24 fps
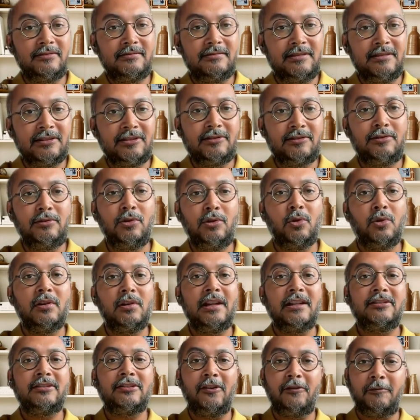the
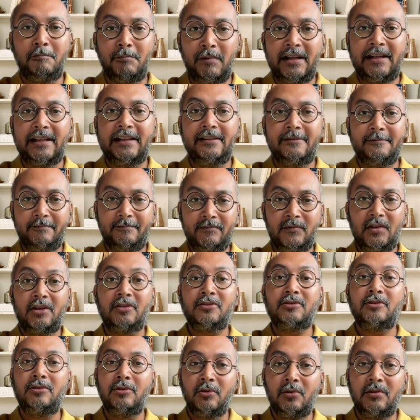slowness of money or
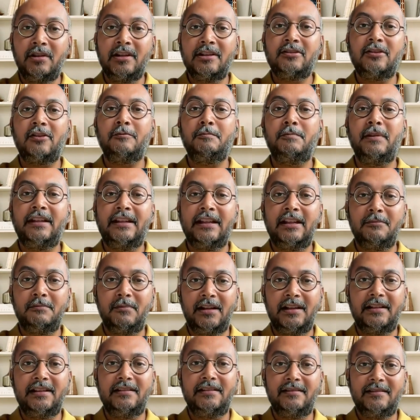slowness of making
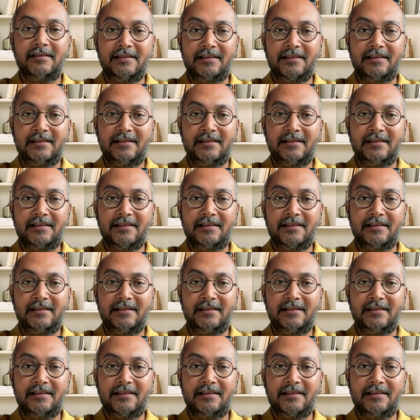money.